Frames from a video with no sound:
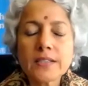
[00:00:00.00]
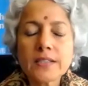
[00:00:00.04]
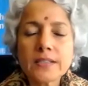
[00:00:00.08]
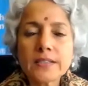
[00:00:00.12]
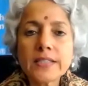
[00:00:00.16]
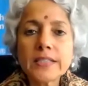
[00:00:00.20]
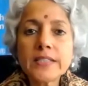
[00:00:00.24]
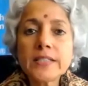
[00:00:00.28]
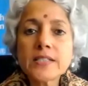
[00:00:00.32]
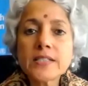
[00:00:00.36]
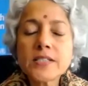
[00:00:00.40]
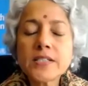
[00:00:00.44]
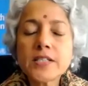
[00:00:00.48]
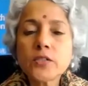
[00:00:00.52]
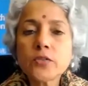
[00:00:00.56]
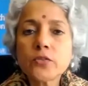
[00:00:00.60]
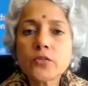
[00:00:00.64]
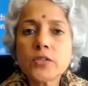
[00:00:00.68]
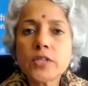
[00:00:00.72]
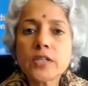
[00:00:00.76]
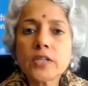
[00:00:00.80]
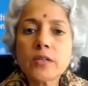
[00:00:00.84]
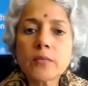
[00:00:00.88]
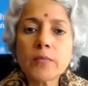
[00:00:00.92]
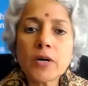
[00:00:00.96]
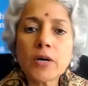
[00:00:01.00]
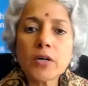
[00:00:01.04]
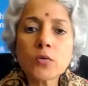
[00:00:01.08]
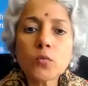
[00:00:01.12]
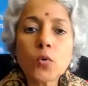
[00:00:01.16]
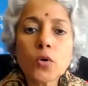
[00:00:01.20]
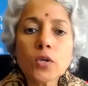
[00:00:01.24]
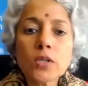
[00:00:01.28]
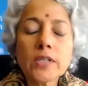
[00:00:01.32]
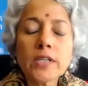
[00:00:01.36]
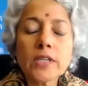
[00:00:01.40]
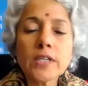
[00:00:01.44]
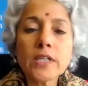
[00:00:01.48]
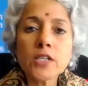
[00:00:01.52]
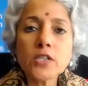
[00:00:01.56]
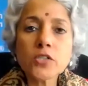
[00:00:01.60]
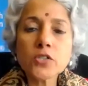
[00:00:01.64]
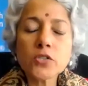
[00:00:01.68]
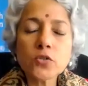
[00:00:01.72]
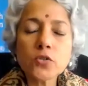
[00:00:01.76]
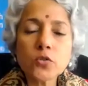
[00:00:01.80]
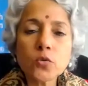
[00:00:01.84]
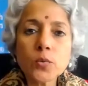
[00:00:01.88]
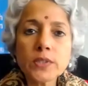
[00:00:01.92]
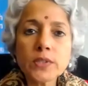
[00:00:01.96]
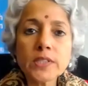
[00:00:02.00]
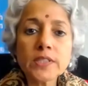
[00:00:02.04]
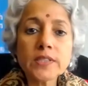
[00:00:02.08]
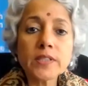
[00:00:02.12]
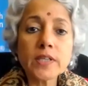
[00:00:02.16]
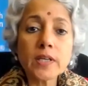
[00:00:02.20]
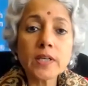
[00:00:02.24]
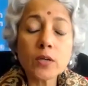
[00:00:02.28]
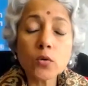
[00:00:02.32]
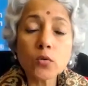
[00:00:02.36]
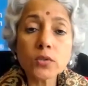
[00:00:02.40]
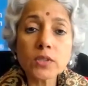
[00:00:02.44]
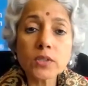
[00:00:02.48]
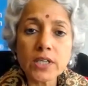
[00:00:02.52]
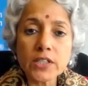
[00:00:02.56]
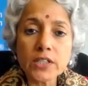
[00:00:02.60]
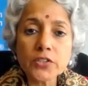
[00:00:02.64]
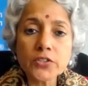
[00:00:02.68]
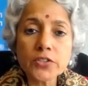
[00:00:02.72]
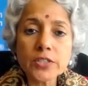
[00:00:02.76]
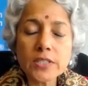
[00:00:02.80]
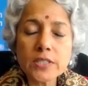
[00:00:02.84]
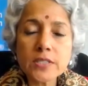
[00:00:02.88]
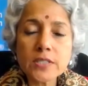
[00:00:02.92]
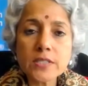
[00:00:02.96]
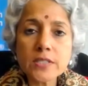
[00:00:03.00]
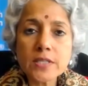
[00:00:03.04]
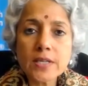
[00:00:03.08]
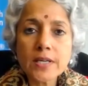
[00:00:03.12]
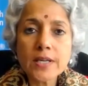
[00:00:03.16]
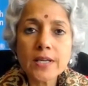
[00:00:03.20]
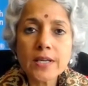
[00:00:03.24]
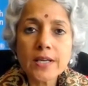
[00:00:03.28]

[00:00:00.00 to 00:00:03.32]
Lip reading: leaders need to think about what they need to do within their own countries,